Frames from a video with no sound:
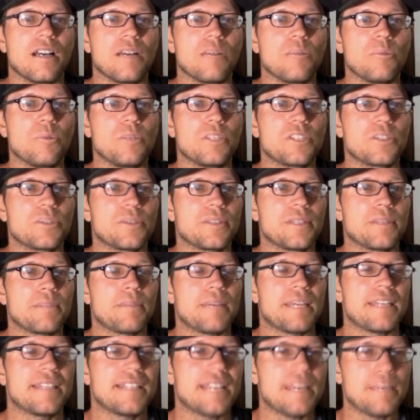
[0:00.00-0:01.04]
which when the
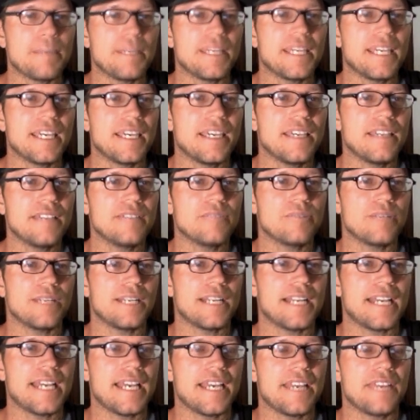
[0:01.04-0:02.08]
pandemic hit,
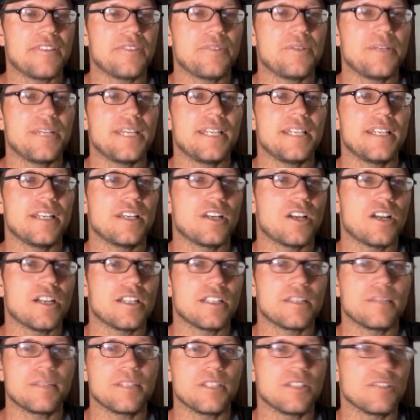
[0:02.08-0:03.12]
right, I had three, and it
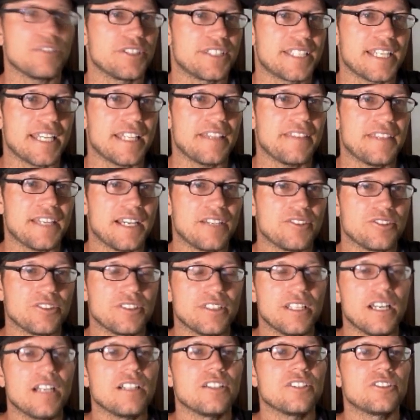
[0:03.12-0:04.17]
cost me over
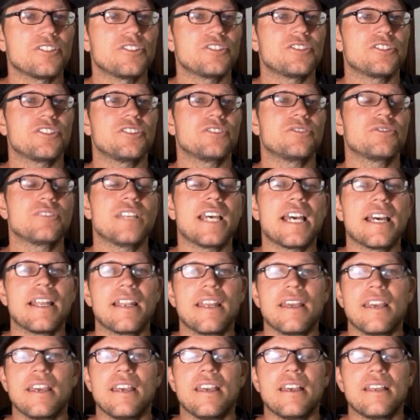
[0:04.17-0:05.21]
$10,000 to do
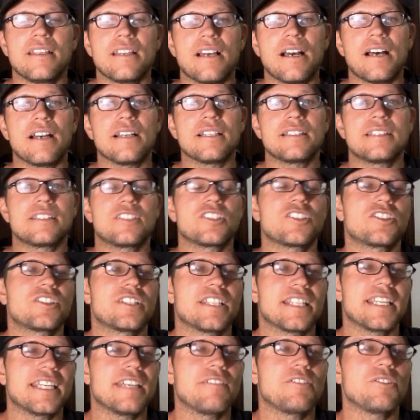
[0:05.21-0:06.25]
that, just
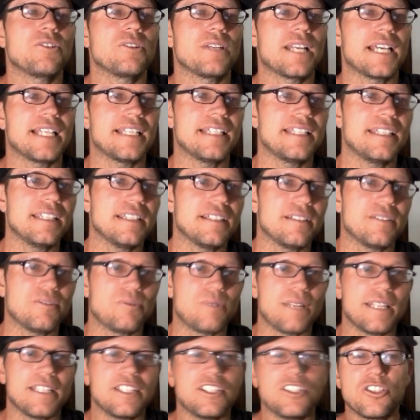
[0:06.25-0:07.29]
to give you an idea,
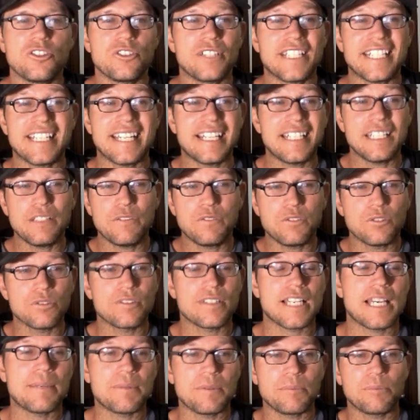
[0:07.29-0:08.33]
right? You don't need any
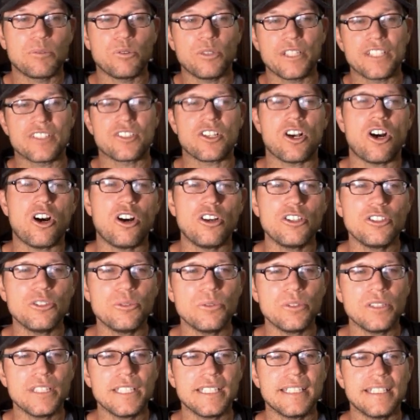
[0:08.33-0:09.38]
full-time employees. All you
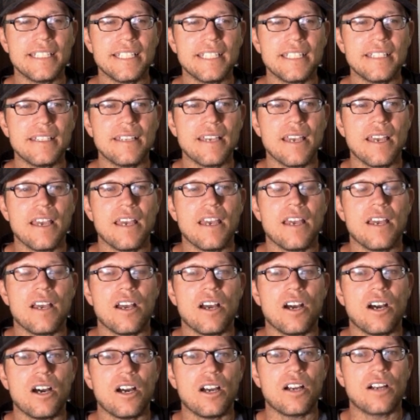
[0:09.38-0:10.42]
really need
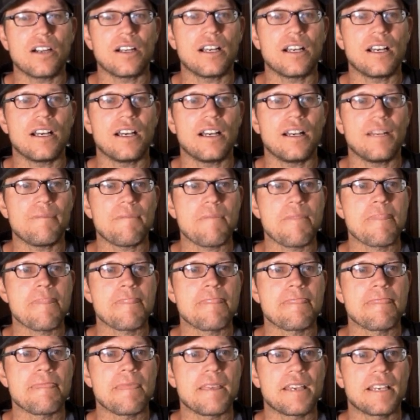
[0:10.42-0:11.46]
are
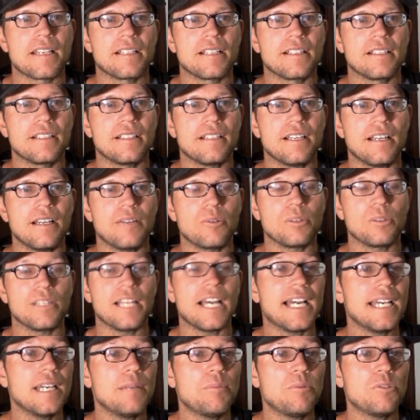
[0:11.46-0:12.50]
a
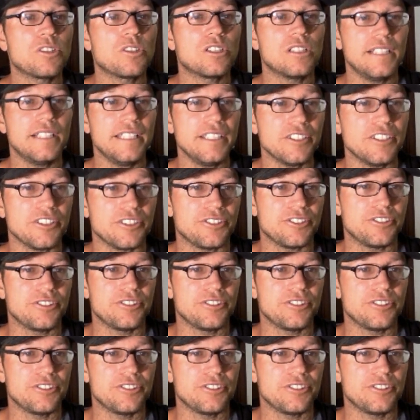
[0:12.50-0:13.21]
reliable cleaner